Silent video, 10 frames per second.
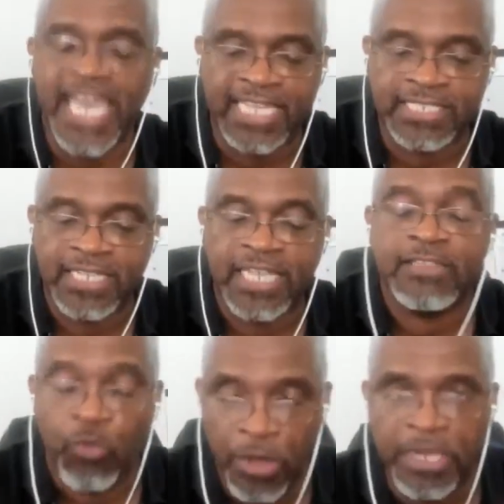Yes,
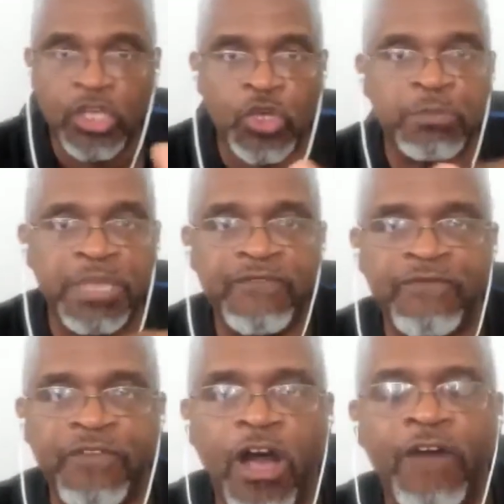women could be
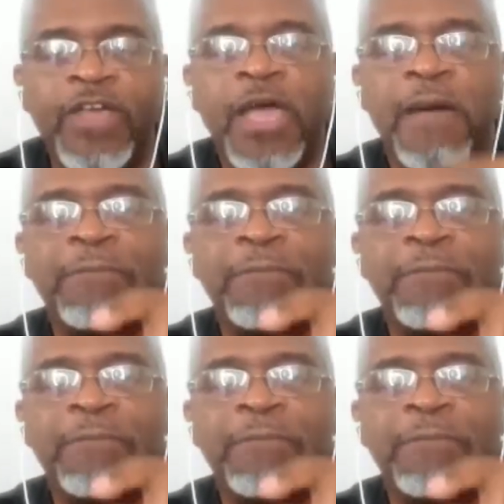involved,